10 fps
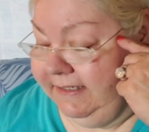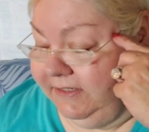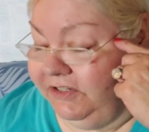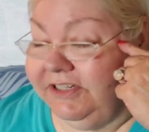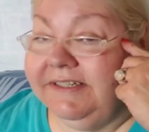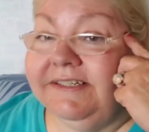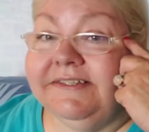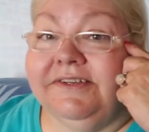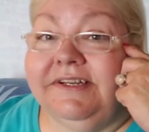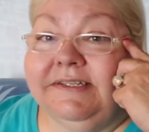it's just as
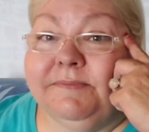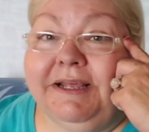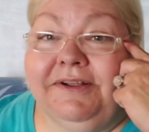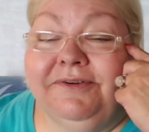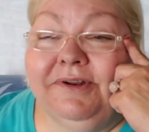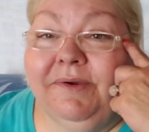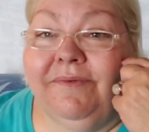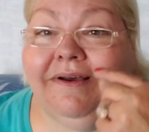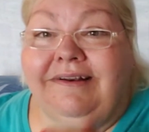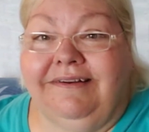good as Menehune
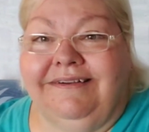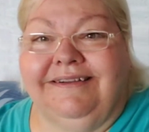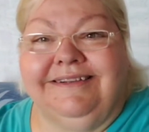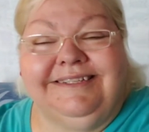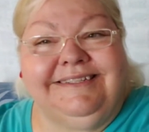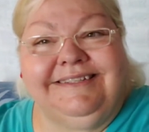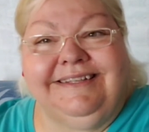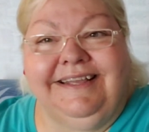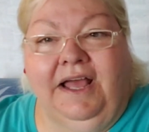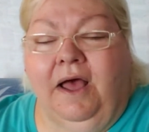water.
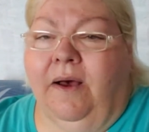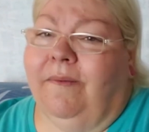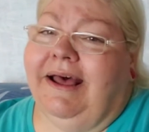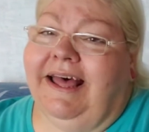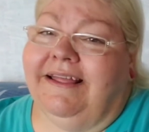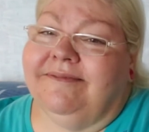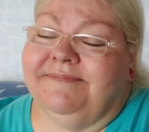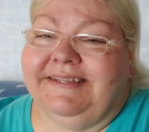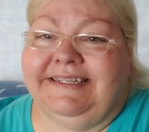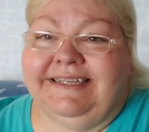Well,
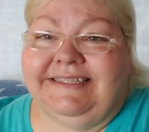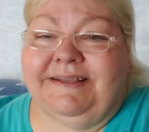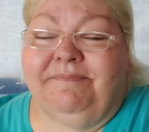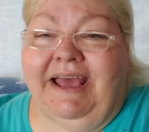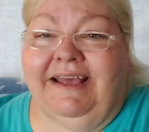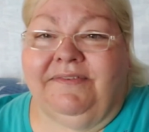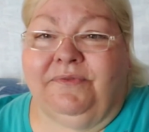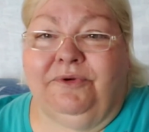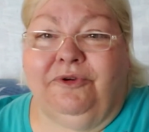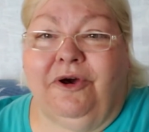it doesn't pass
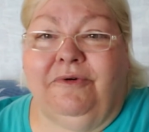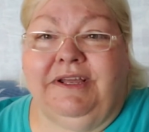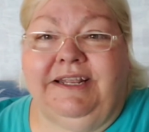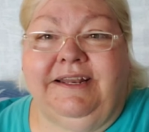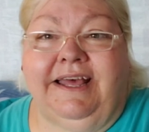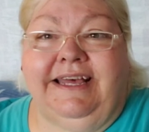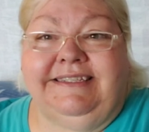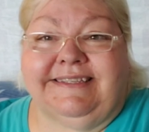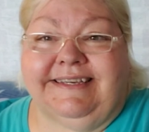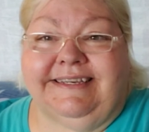through coconut
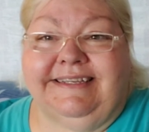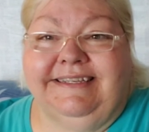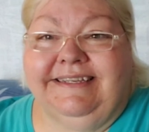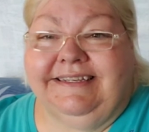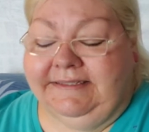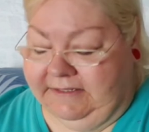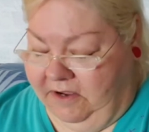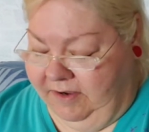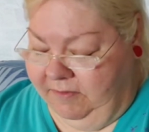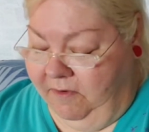husk,
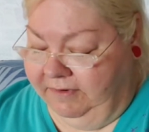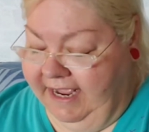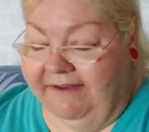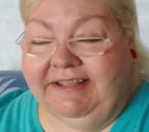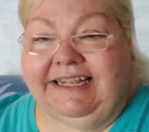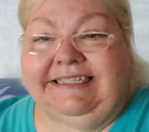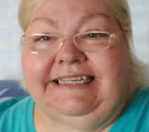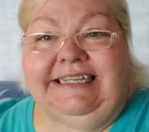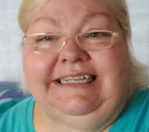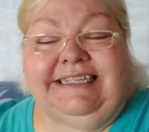so it won't have that
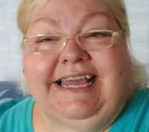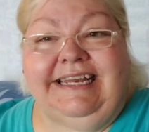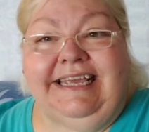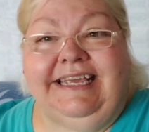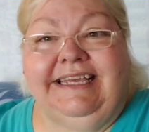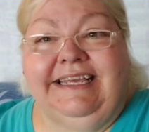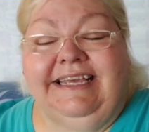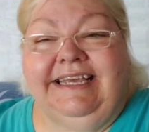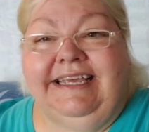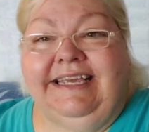teeny tiny
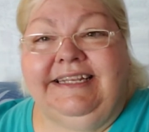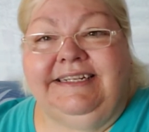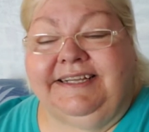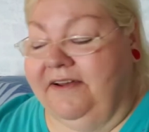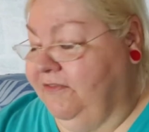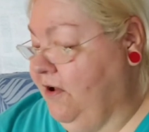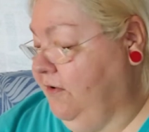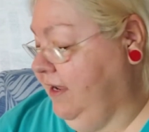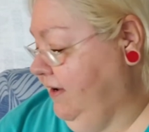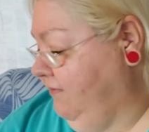hint of
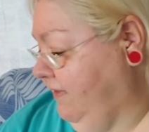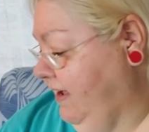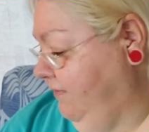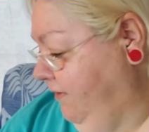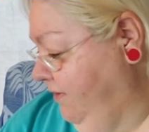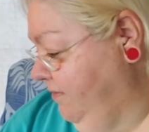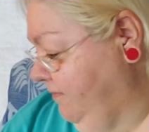coconut flavor.